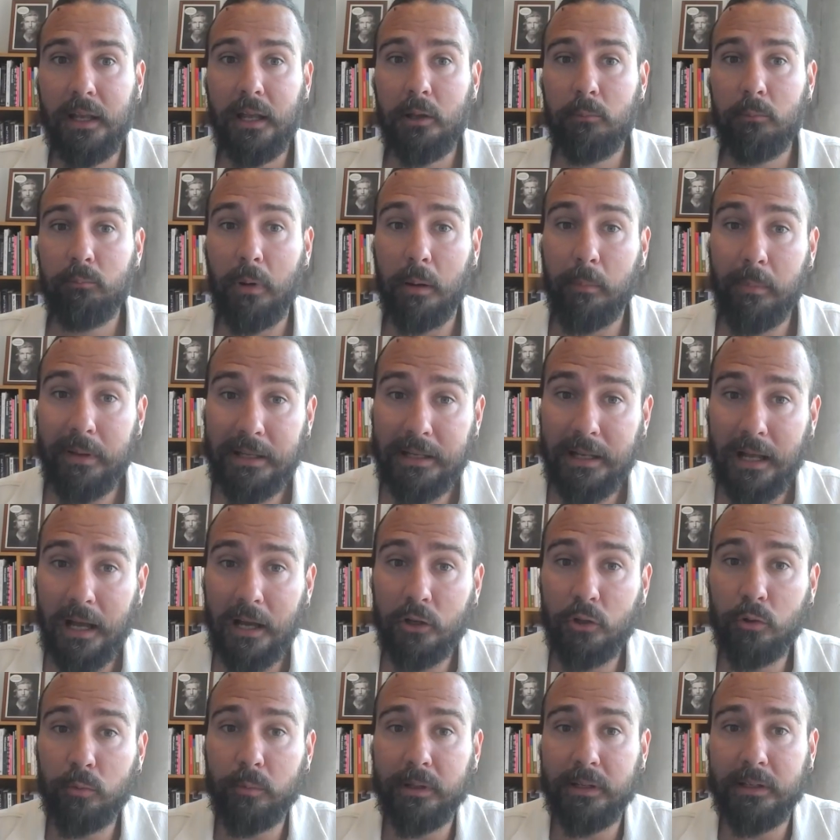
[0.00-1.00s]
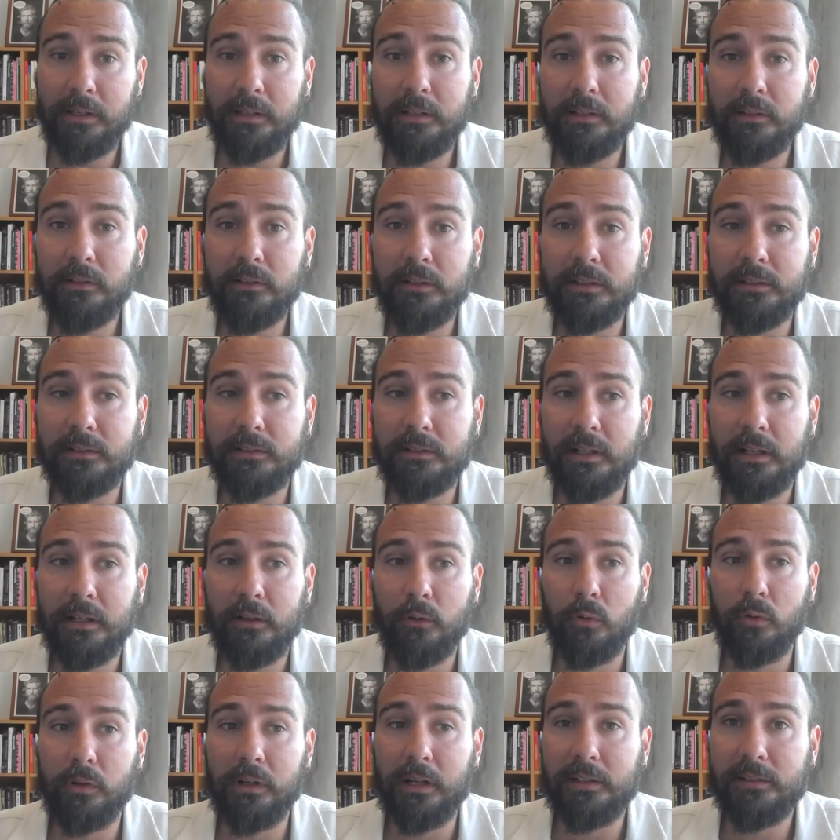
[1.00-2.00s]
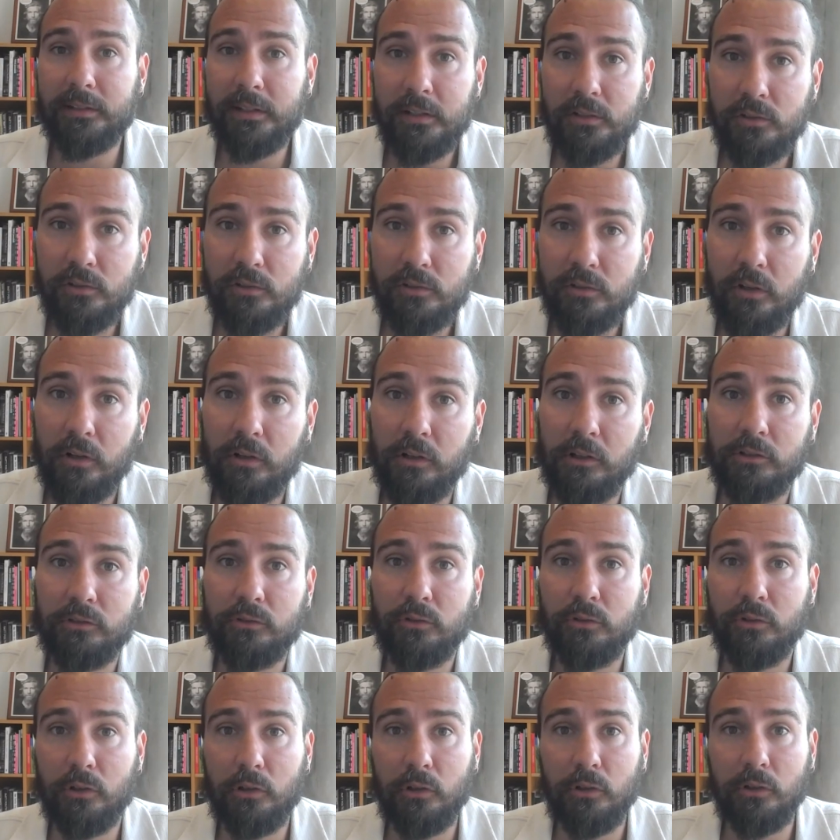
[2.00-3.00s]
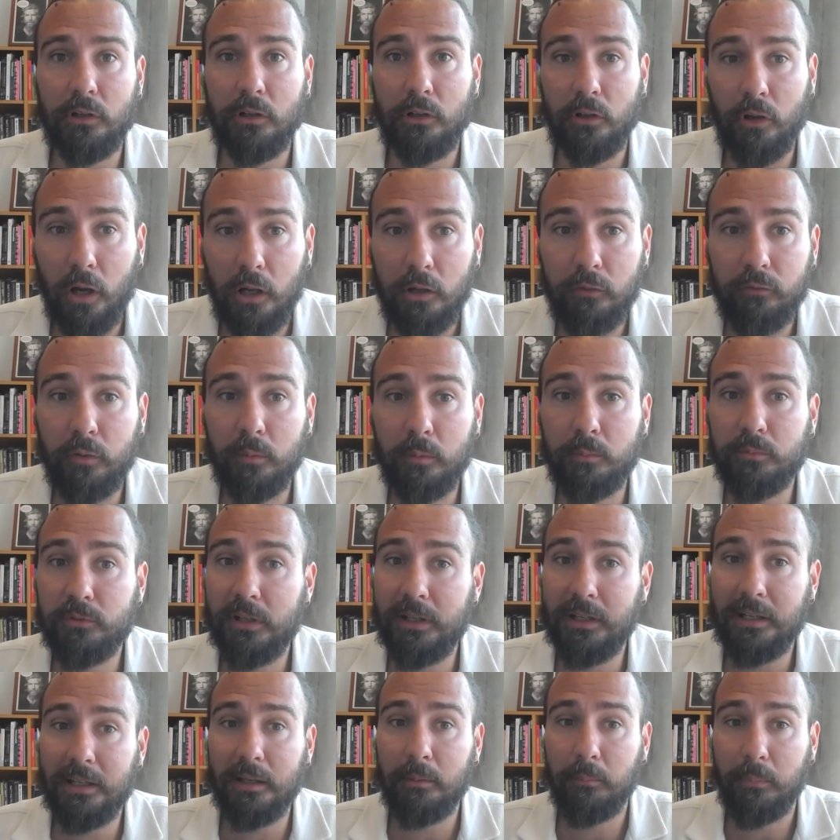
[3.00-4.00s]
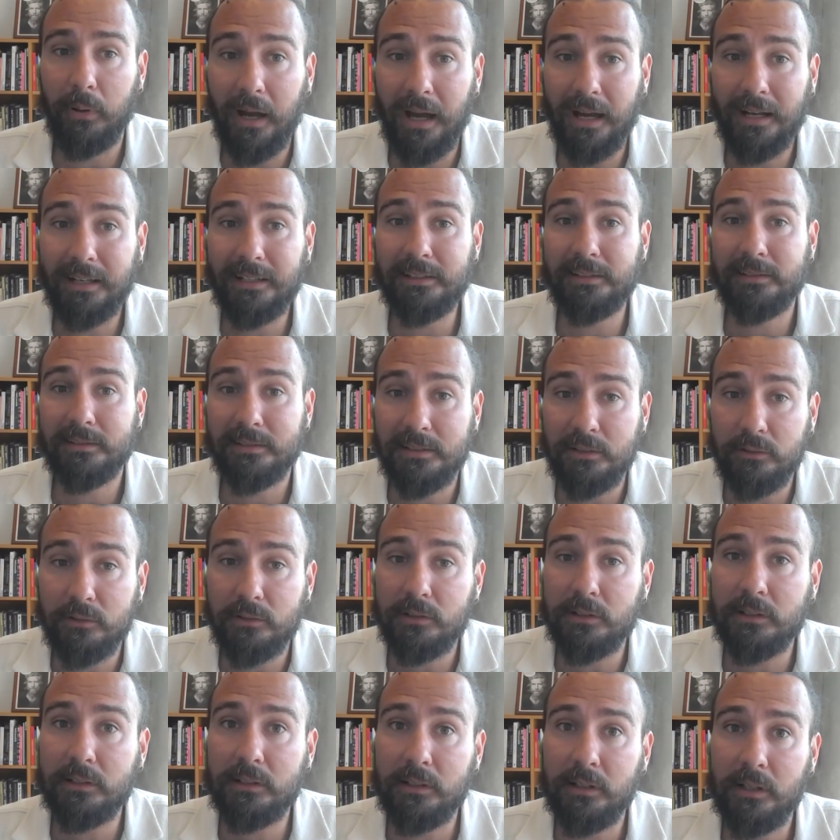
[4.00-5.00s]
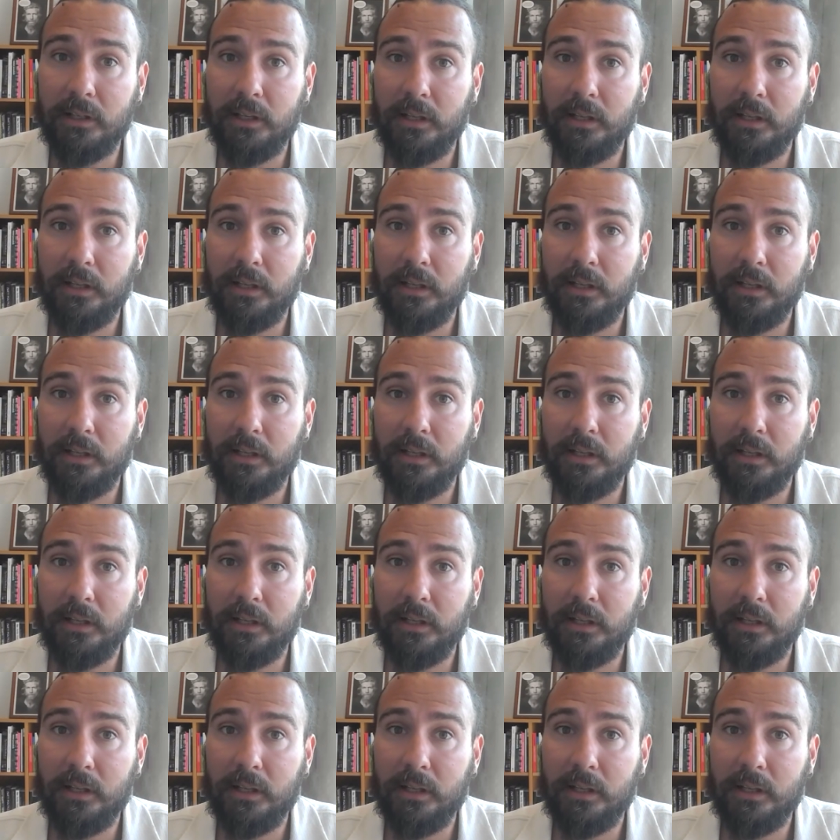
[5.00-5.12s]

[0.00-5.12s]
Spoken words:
My main argument here is that organization scholars could learn a lot from taking parties seriously,